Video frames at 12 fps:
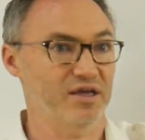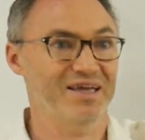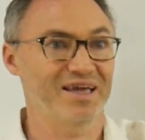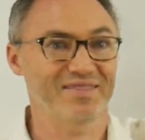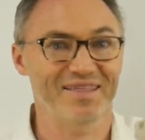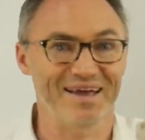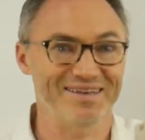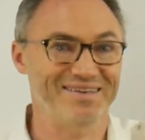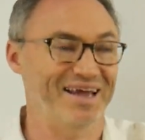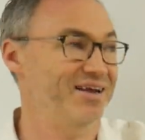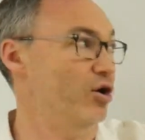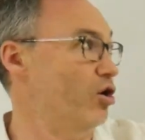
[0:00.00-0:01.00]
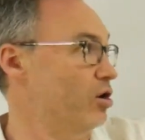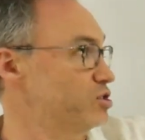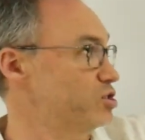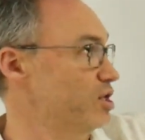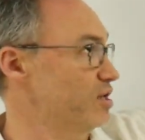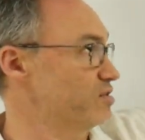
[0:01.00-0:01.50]
get that data on
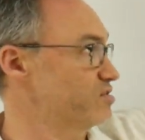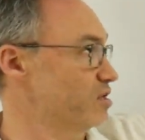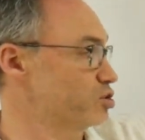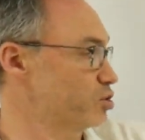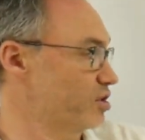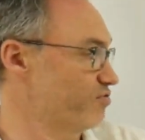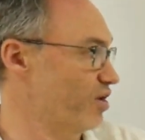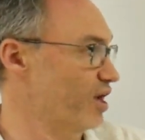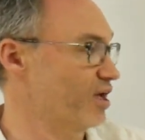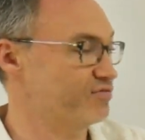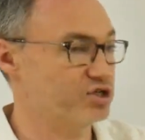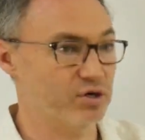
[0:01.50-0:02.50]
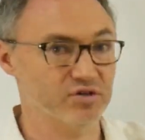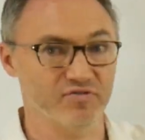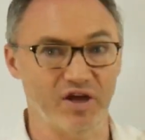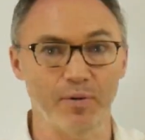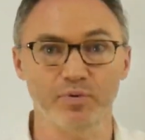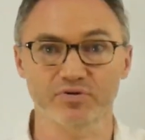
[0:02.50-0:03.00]
chain such that if I have shares of
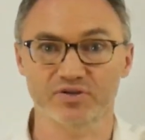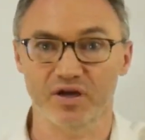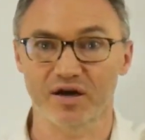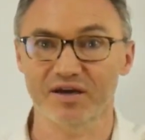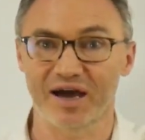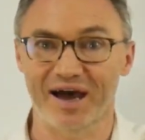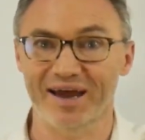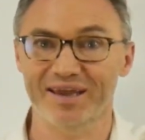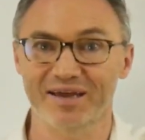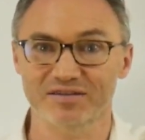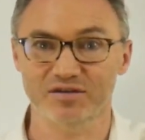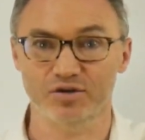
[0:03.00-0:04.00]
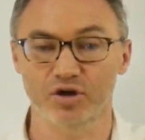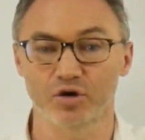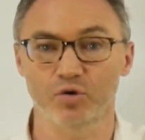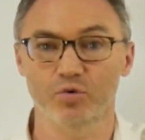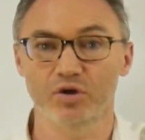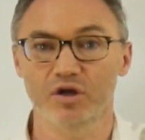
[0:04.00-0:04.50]
Apple stock, I get to
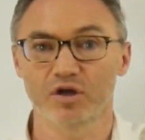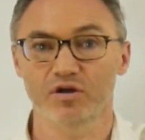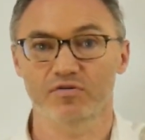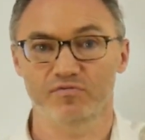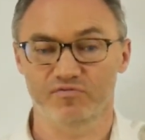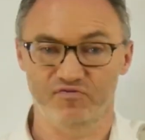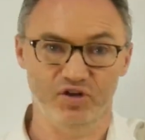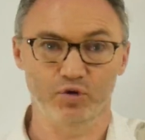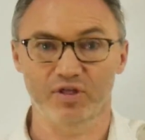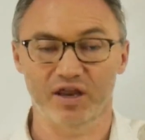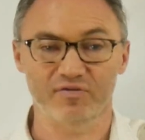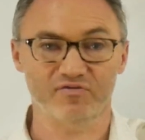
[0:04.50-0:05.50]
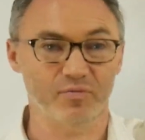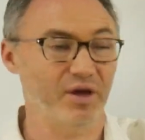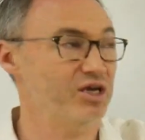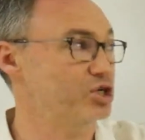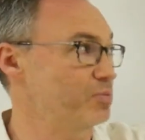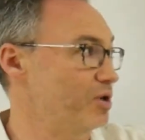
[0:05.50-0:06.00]
go view that
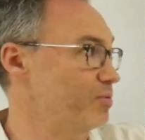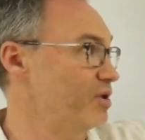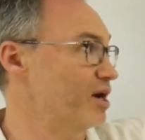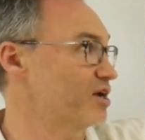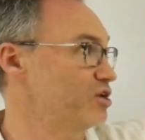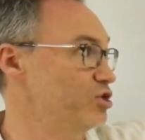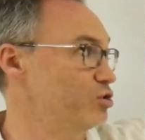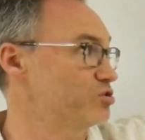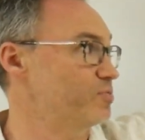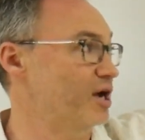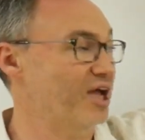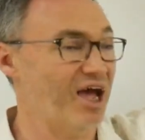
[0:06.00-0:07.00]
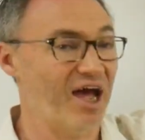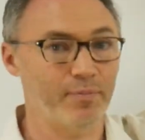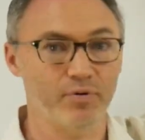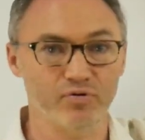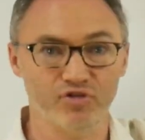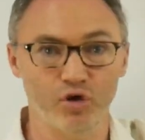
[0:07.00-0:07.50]
information. Maybe I can use my
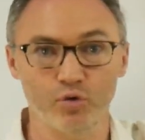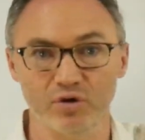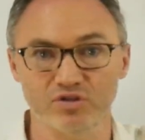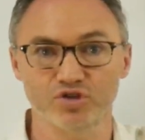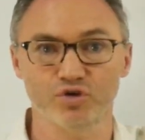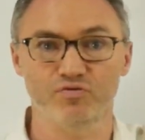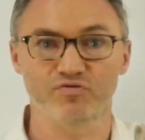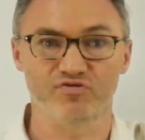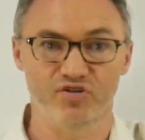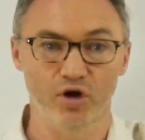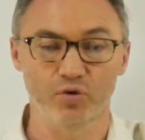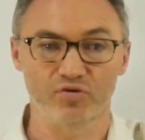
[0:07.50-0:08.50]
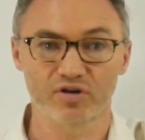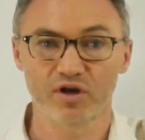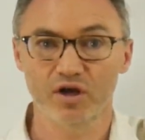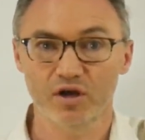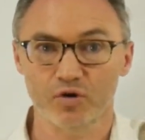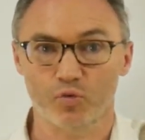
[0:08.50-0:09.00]
Apple tokens to vote.
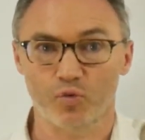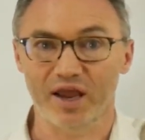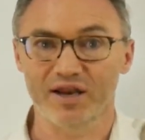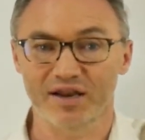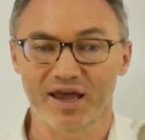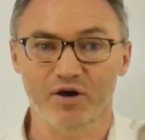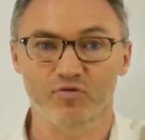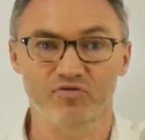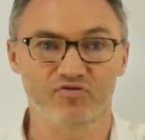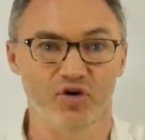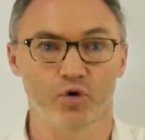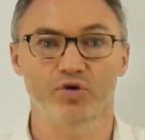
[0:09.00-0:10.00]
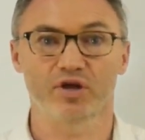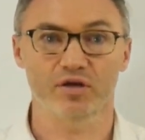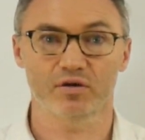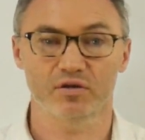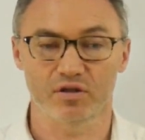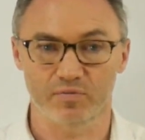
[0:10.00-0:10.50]
Right now,
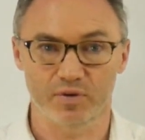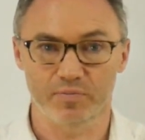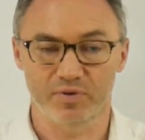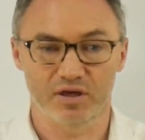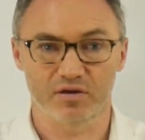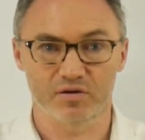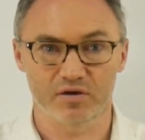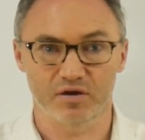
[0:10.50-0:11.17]
voting, you know, being